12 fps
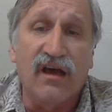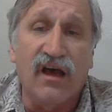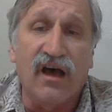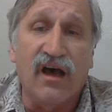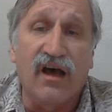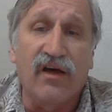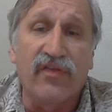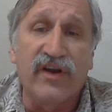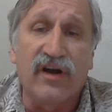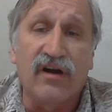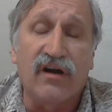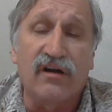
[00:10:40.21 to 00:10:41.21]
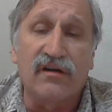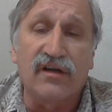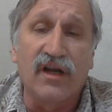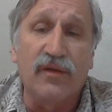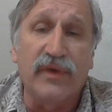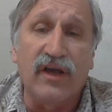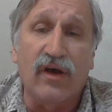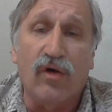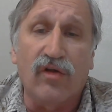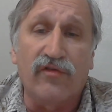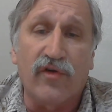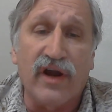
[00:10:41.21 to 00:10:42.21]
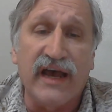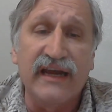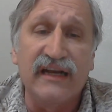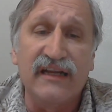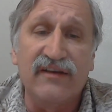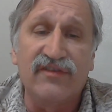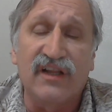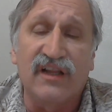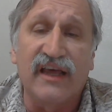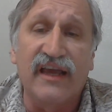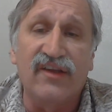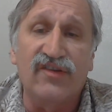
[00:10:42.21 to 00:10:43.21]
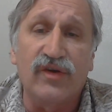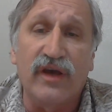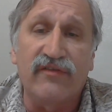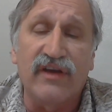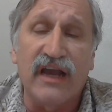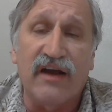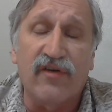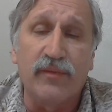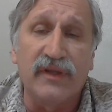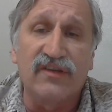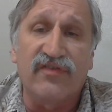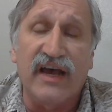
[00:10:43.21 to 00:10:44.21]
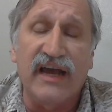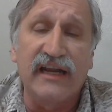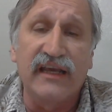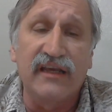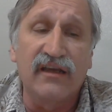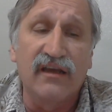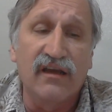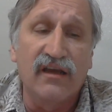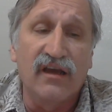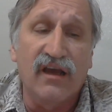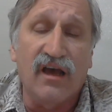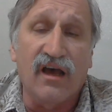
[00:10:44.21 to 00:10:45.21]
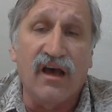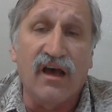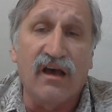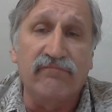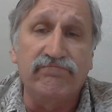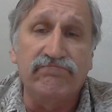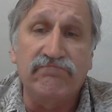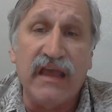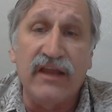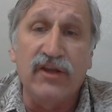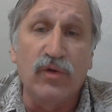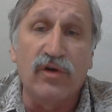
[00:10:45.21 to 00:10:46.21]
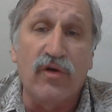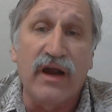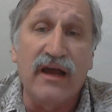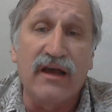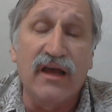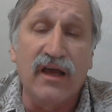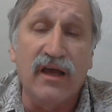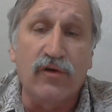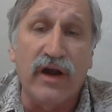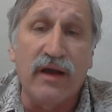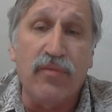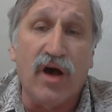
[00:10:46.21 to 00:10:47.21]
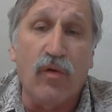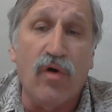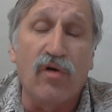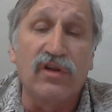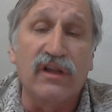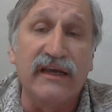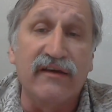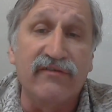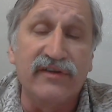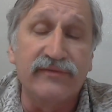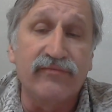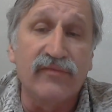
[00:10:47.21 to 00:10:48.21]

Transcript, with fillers: Uh, there are going to be a whole variety of delays. You have governments fighting, um, and you and Gra- Grandpa won't live